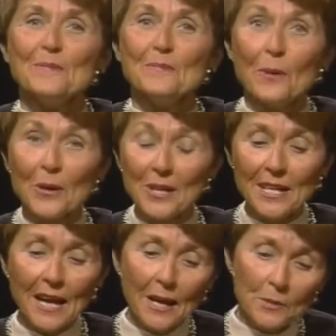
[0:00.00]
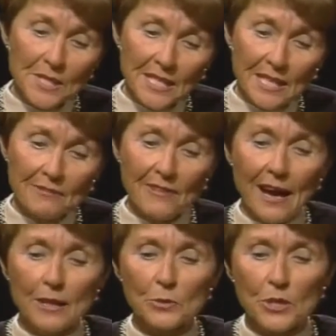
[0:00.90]
Born in Iowa City,
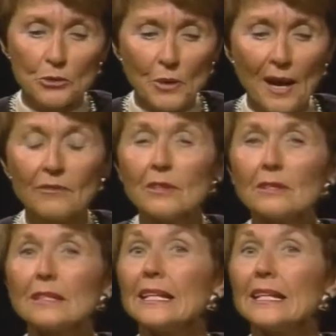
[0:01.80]
Valerie traveled,